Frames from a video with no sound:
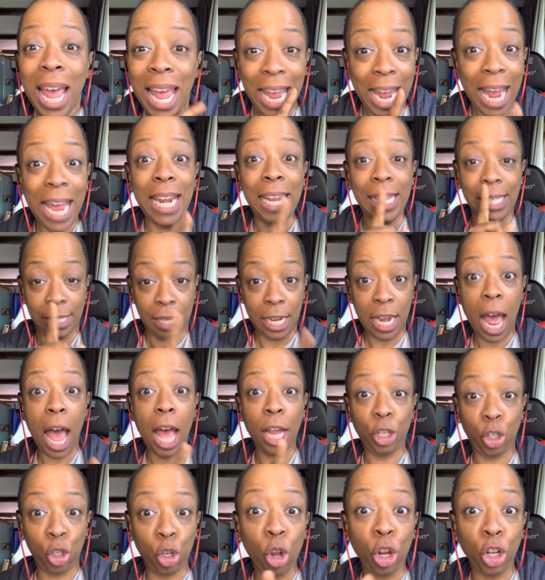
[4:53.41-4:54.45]
It is
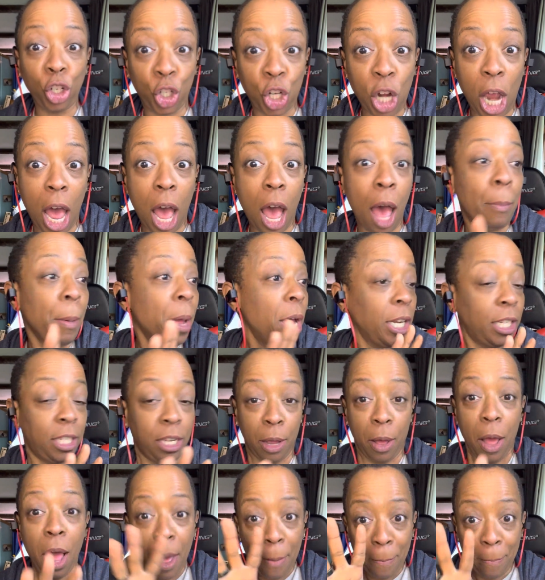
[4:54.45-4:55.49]
not your job
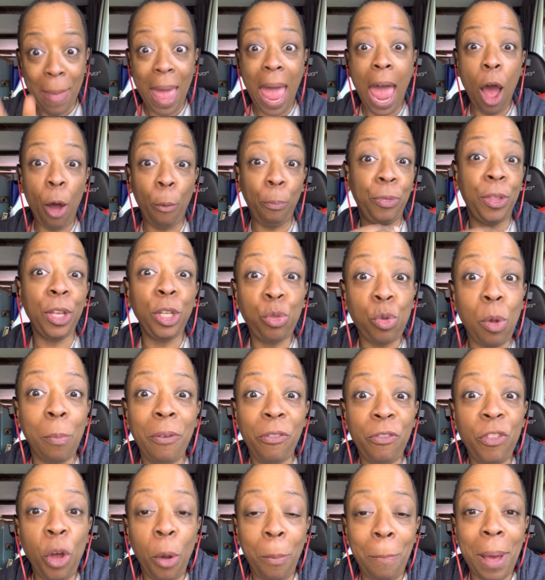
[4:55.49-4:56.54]
to help this woman
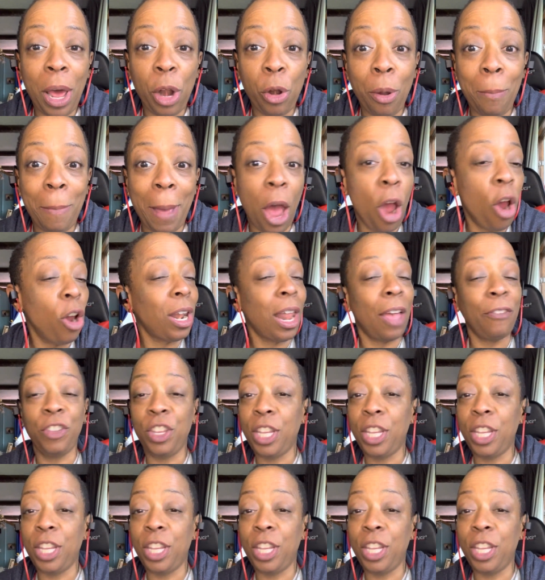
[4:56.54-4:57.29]
feel better about her life.